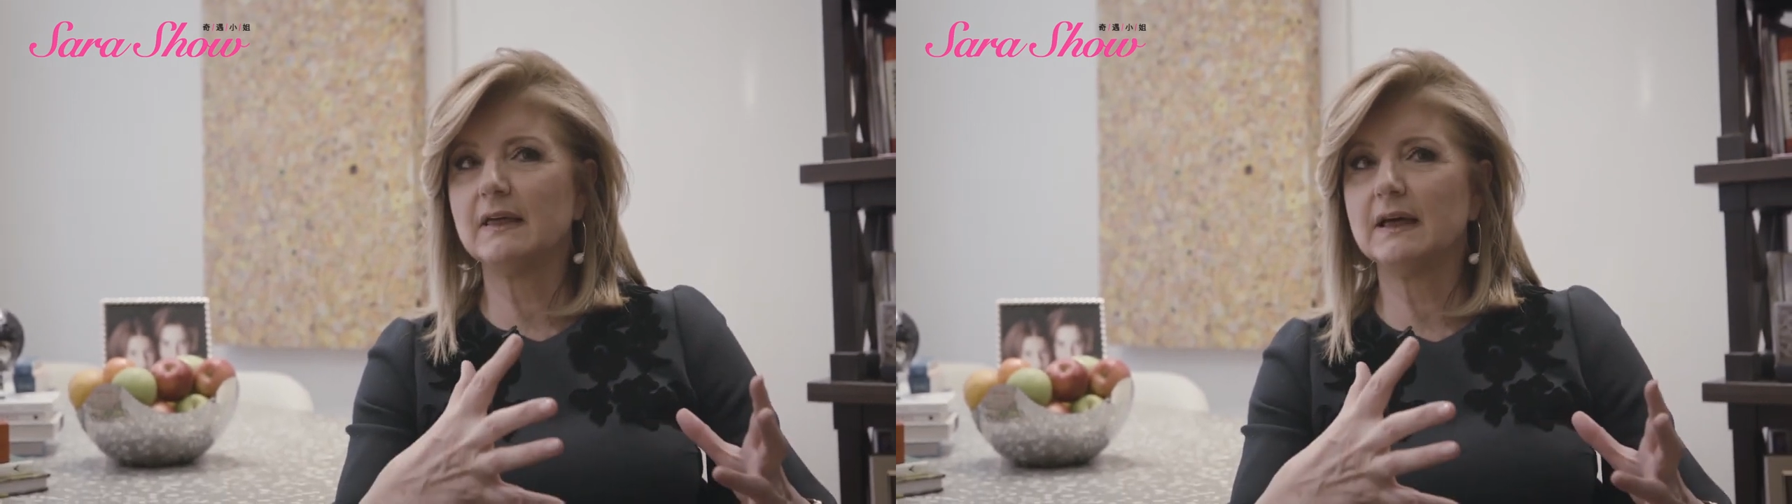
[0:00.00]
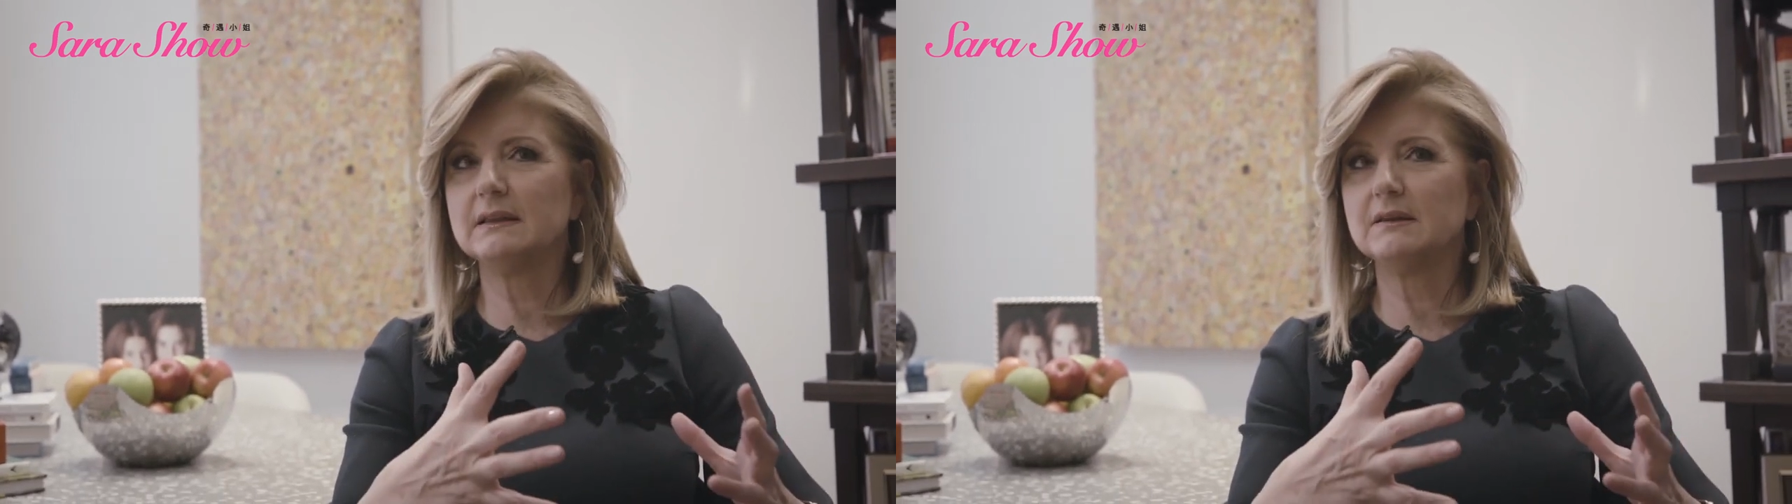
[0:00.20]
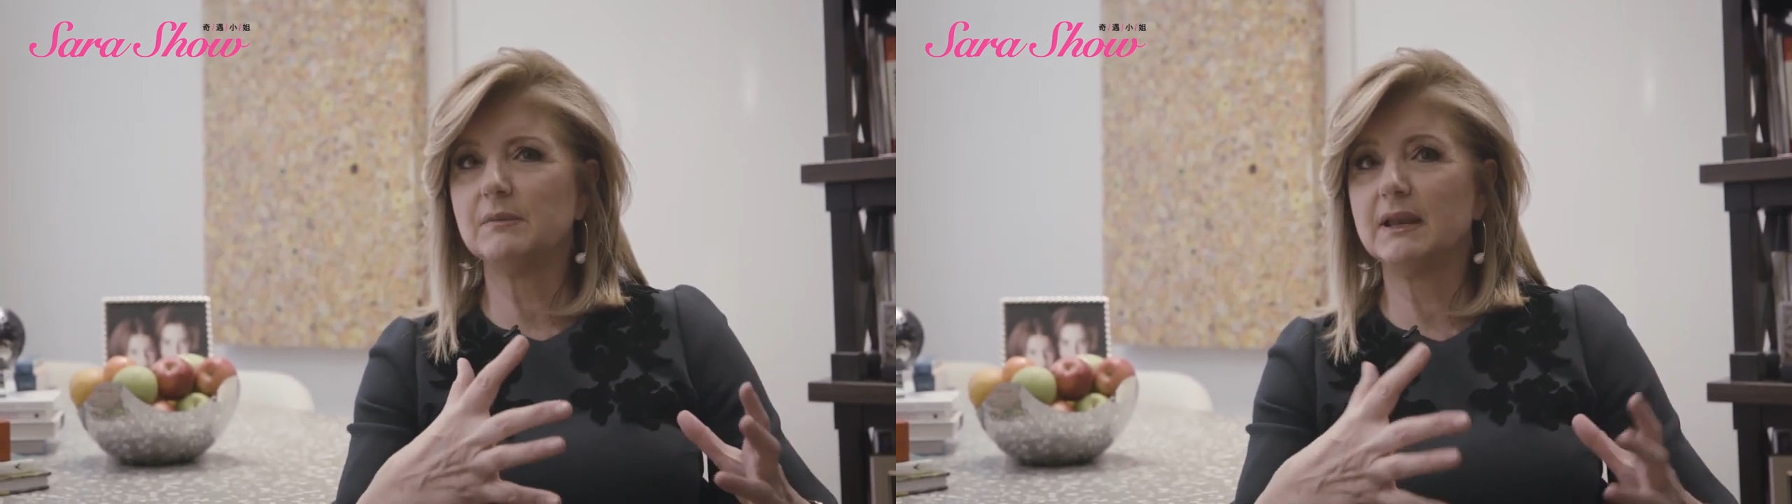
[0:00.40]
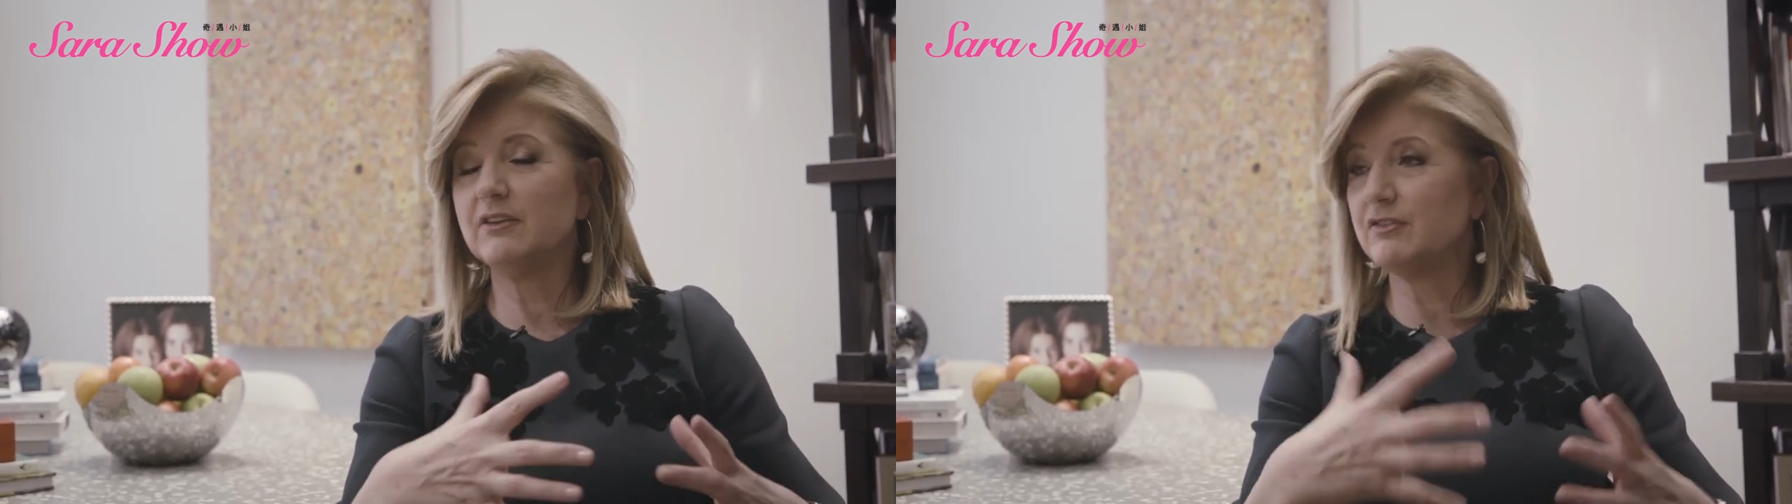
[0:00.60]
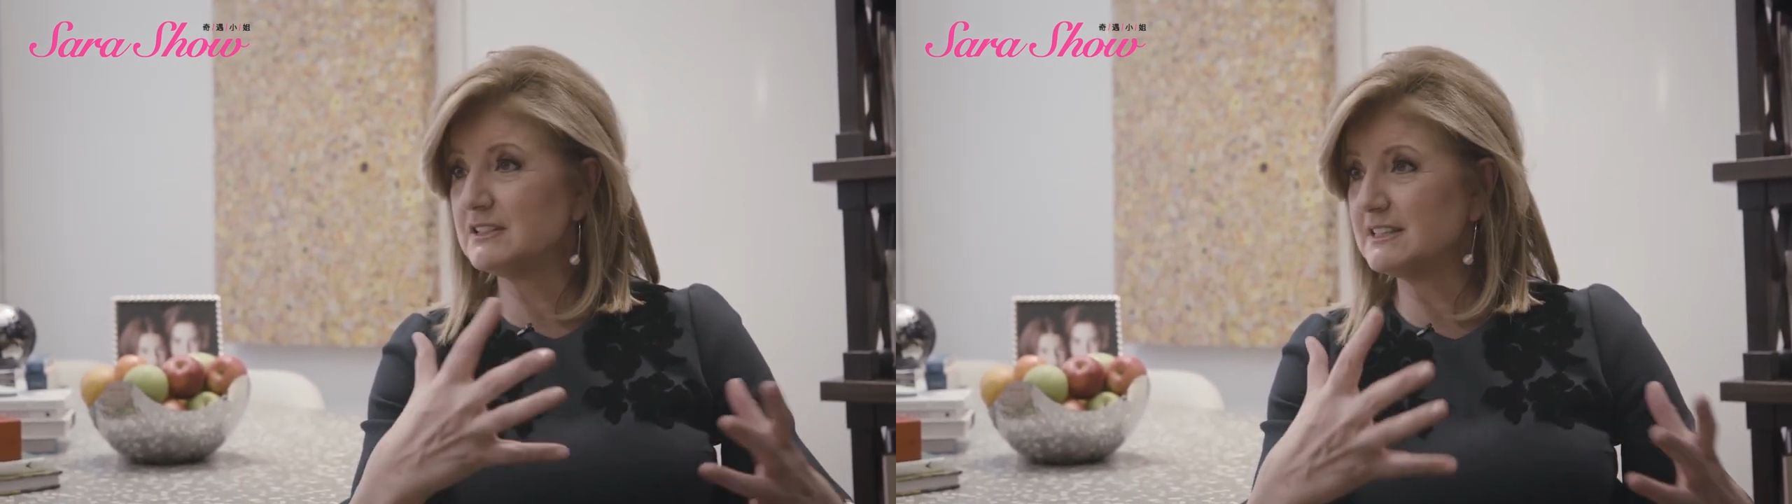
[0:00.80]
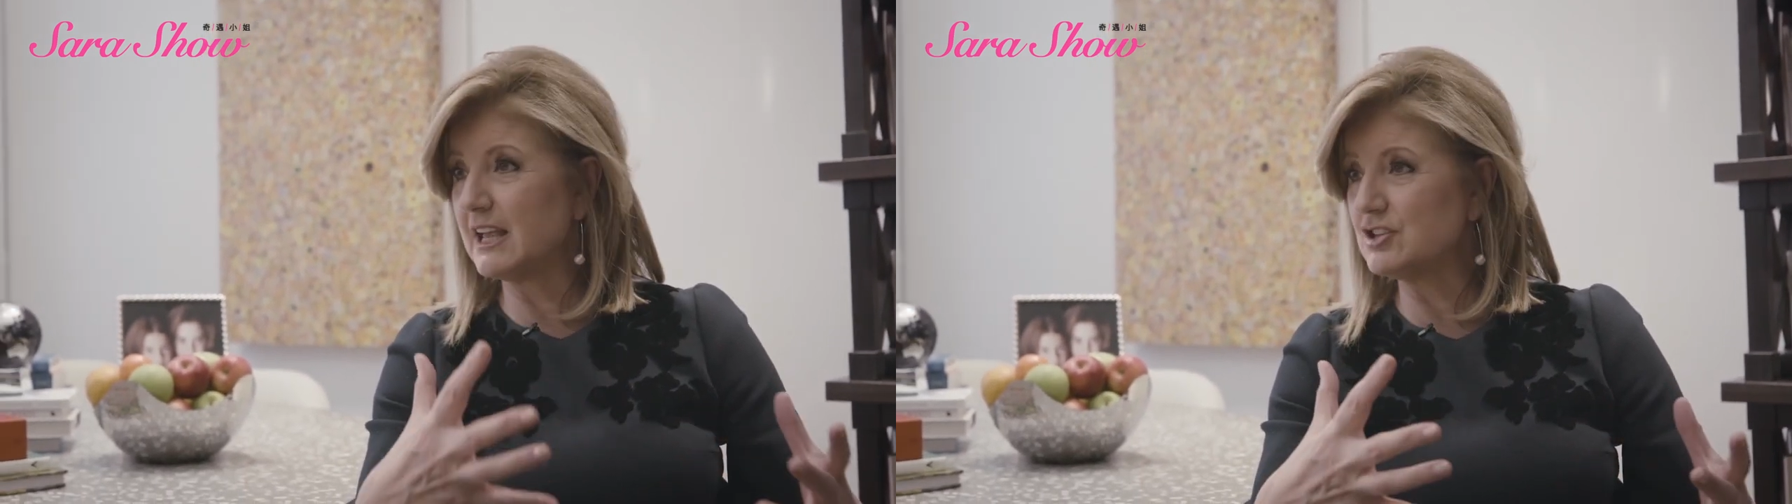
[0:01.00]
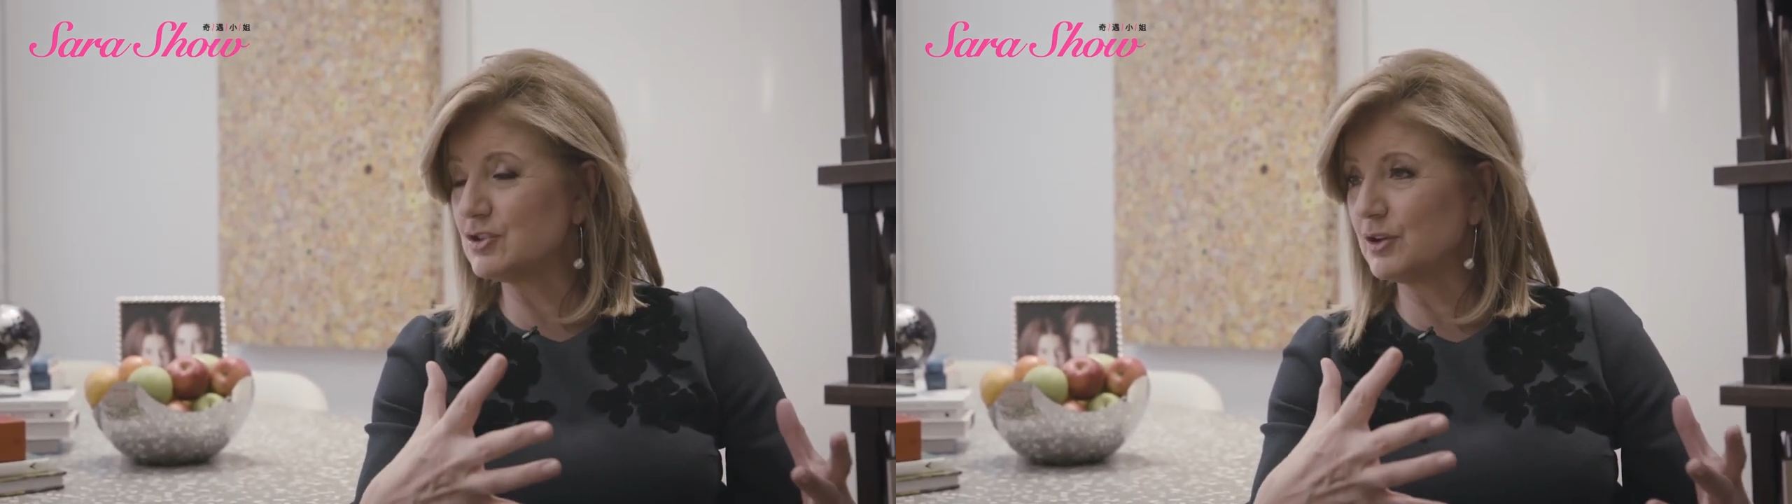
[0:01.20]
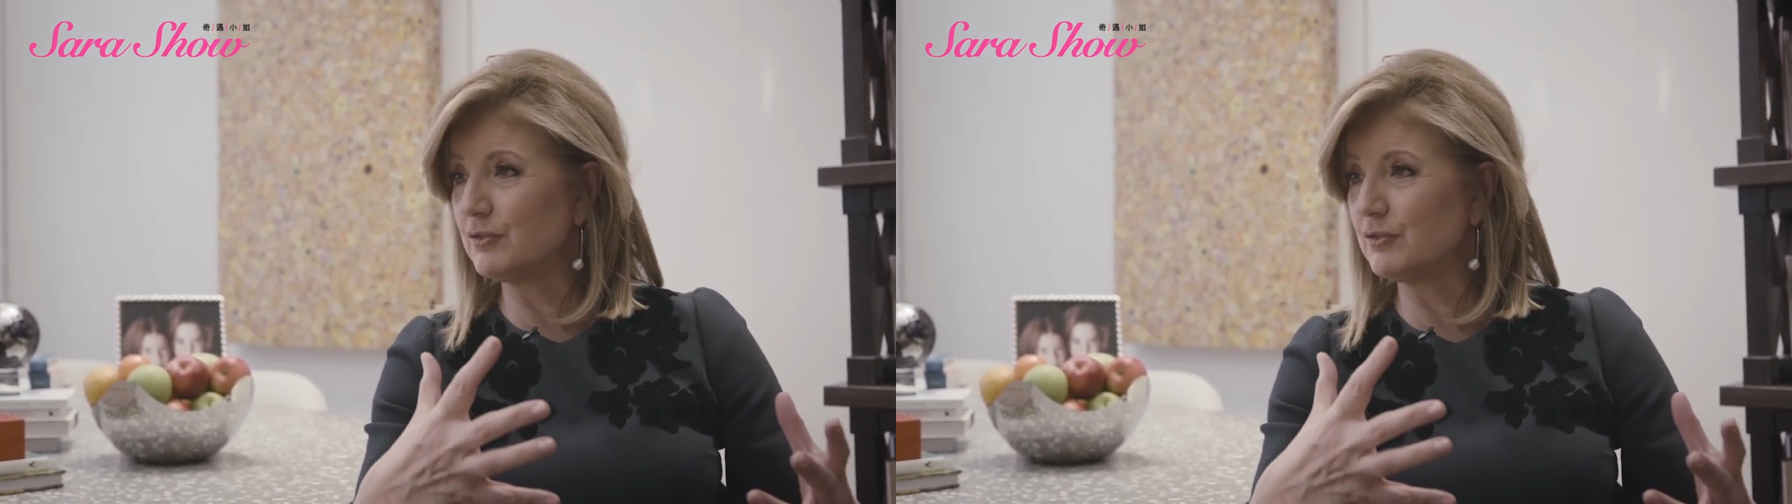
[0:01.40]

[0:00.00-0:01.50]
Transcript: that manifestation